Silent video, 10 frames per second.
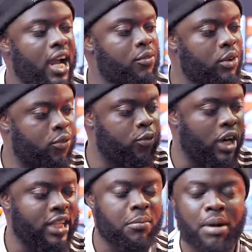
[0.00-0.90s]
Every
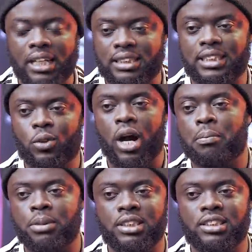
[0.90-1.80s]
fucking bad thing will
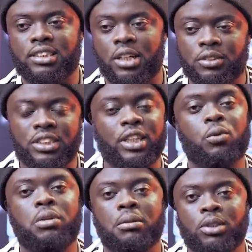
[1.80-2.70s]
happen in this country, they
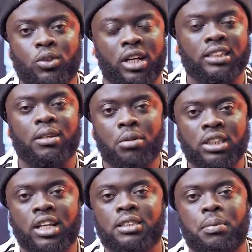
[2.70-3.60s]
will blame it on
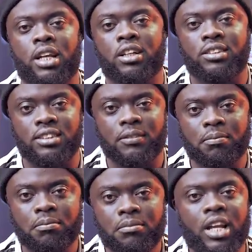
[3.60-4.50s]
Asamoah Gyan's penalty.
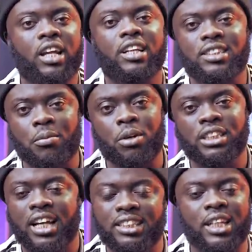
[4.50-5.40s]
And
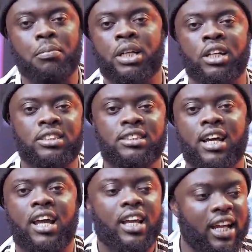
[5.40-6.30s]
Asamoah Gyan share penalty
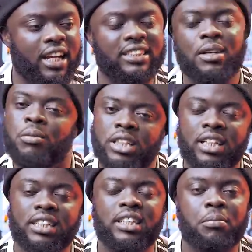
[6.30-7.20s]
now. And Asamoah
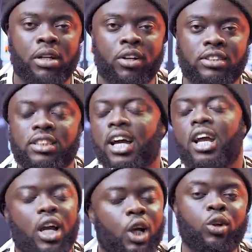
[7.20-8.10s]
Gyan share penalty now.
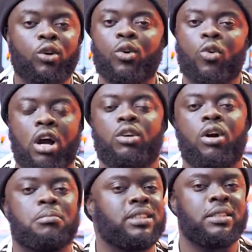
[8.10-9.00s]
And you don't
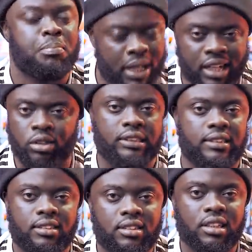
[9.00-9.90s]
know I miss a penalty.